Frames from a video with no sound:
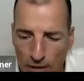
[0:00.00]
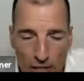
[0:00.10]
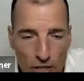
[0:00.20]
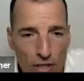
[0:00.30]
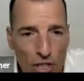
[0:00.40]

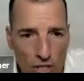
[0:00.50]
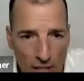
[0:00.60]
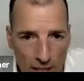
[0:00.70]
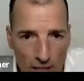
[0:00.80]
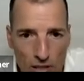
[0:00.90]
fashions
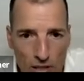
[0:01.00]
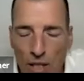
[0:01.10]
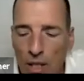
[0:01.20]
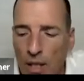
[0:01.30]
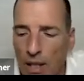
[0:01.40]
change
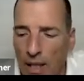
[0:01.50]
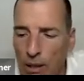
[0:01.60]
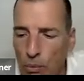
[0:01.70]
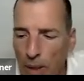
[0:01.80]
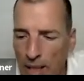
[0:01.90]

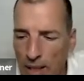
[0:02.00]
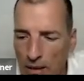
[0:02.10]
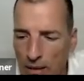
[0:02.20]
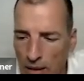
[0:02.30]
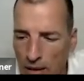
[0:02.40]
and
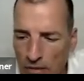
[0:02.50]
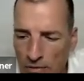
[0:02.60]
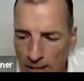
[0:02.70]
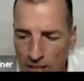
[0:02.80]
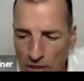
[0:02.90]
when
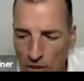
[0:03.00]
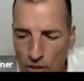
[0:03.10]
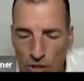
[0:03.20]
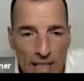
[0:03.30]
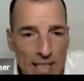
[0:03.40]

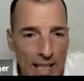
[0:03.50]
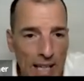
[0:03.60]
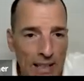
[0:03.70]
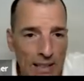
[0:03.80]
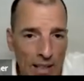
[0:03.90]
investors
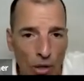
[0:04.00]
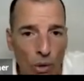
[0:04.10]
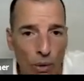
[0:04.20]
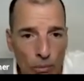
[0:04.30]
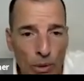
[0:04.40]
decide that,
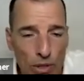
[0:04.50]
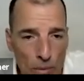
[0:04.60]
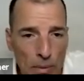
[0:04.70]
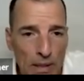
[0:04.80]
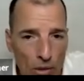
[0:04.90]
oh, I want to
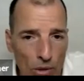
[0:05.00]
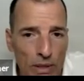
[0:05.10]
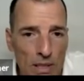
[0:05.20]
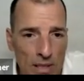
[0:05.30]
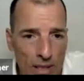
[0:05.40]
be in
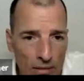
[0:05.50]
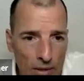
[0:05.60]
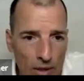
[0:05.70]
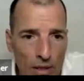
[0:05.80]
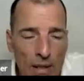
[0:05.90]
gold and
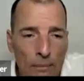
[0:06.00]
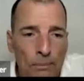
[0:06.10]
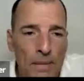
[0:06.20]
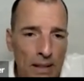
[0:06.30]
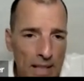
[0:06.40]
silver,
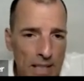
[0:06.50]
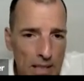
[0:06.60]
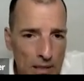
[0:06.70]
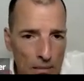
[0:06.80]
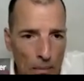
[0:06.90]
that
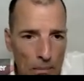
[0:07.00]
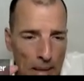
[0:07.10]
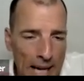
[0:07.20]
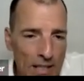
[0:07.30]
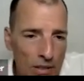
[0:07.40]
this
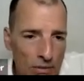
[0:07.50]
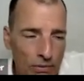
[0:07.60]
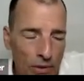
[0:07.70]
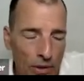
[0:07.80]
massive